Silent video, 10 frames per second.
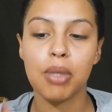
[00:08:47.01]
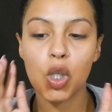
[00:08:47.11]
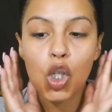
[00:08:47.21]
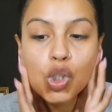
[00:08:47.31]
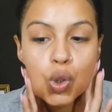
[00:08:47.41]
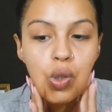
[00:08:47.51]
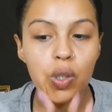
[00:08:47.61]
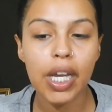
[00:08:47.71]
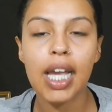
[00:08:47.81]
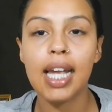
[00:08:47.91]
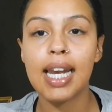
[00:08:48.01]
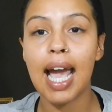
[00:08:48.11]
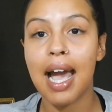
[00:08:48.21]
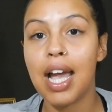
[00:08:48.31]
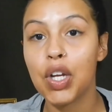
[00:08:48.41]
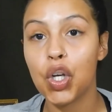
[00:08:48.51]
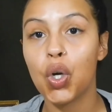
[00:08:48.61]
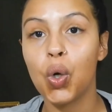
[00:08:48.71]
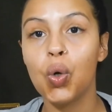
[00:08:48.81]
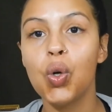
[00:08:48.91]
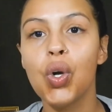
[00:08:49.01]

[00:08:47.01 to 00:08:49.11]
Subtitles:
go-to, and I know